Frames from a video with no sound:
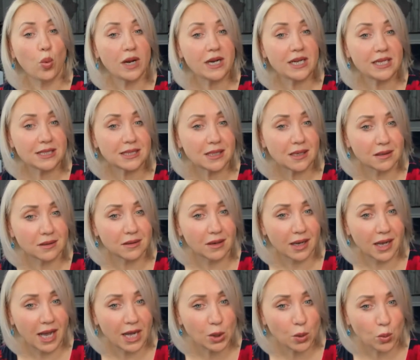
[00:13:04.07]
what is
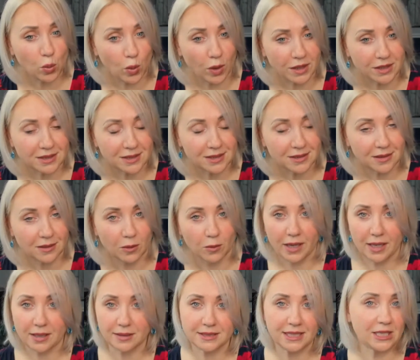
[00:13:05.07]
Colorado wants?
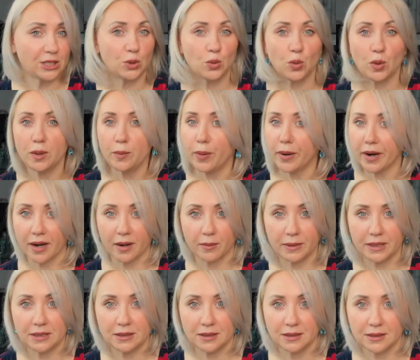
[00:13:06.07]
Well, they don't want
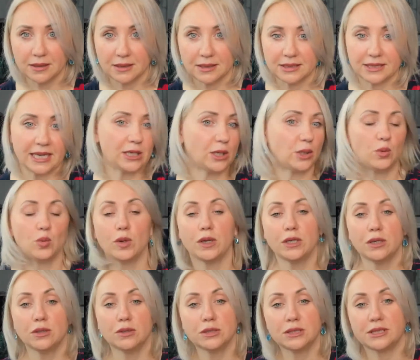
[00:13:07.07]
permit. They don't
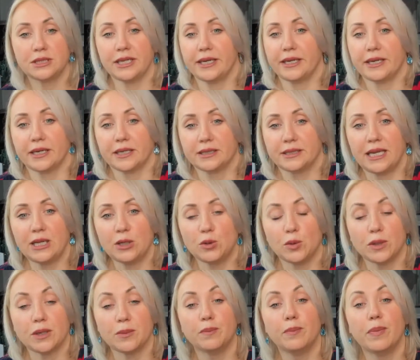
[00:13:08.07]
want no stickers. They
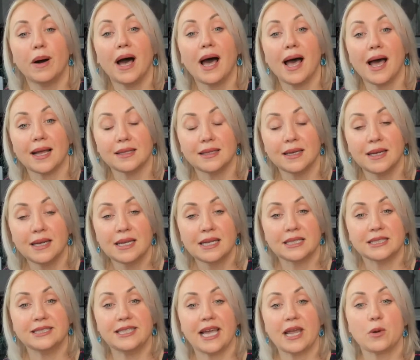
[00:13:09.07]
don't want, but
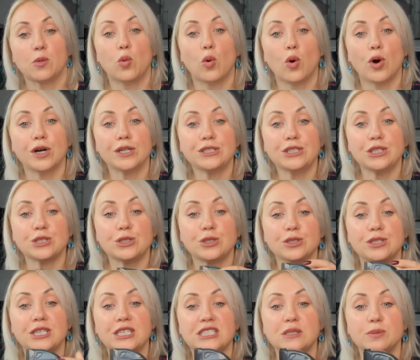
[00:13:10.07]
they want you
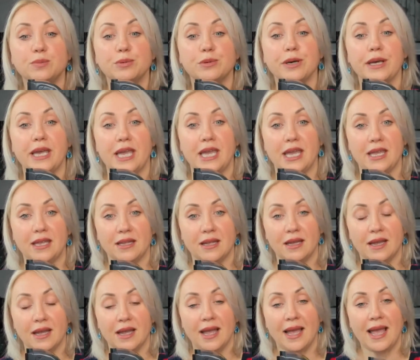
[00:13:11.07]
to display
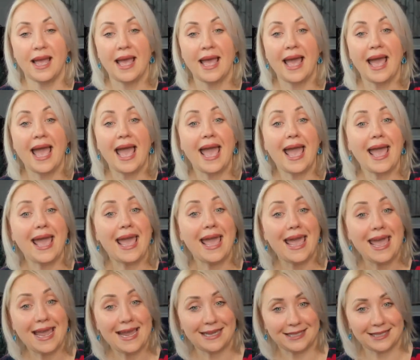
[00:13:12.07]

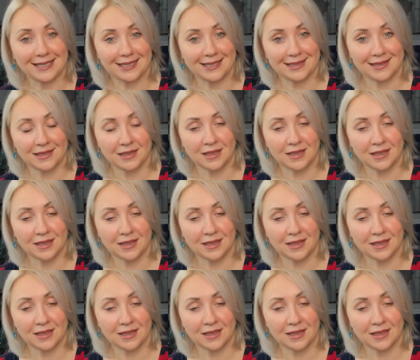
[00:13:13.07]
8